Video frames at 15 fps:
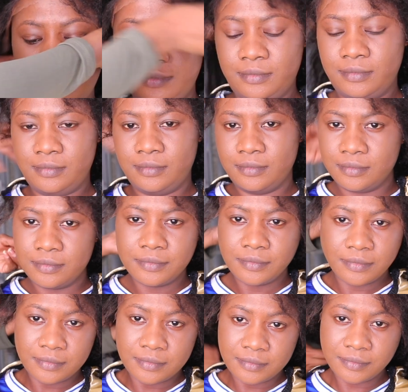just to make
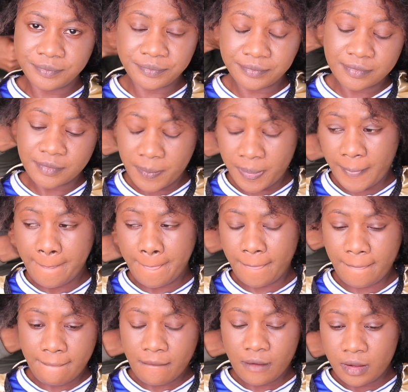sure
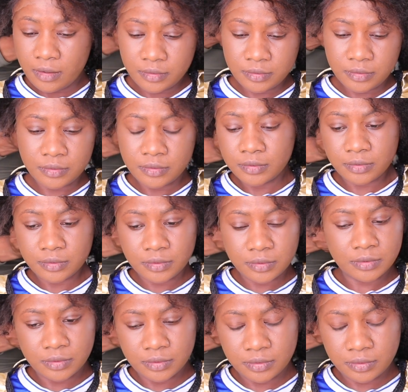the
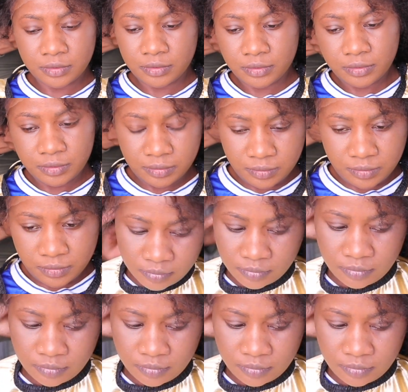size will fit.